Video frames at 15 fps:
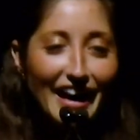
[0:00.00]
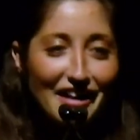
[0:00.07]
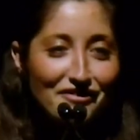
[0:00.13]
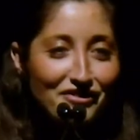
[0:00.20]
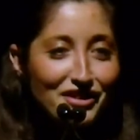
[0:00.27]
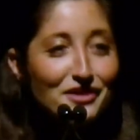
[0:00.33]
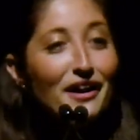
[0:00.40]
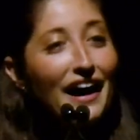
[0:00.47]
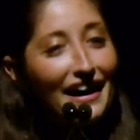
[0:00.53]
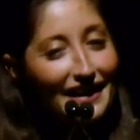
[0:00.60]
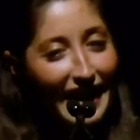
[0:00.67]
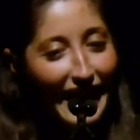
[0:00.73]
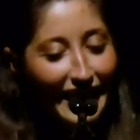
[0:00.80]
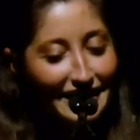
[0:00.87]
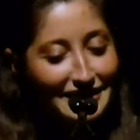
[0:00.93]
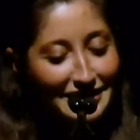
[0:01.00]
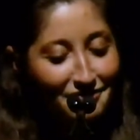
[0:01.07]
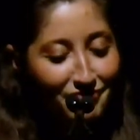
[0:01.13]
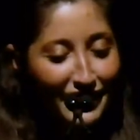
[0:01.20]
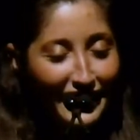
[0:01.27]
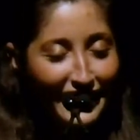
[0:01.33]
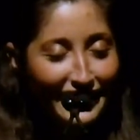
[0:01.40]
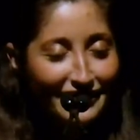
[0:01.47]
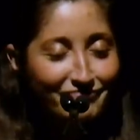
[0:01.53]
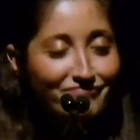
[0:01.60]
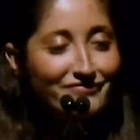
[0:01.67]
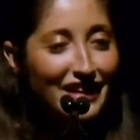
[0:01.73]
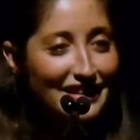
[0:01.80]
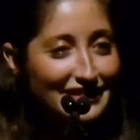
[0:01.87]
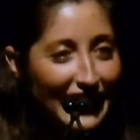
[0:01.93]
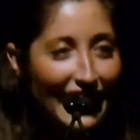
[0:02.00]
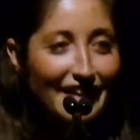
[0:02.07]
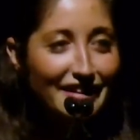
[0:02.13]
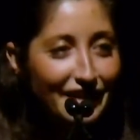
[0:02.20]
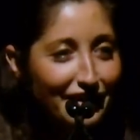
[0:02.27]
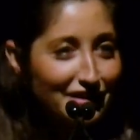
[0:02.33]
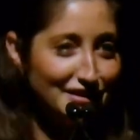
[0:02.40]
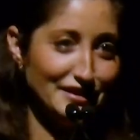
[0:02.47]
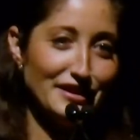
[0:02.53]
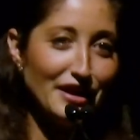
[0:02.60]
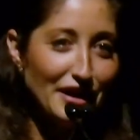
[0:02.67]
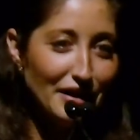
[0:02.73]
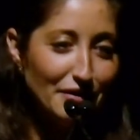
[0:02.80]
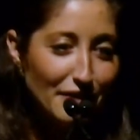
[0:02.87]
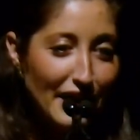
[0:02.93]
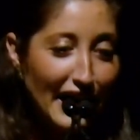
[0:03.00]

if you had asked me 10 years ago,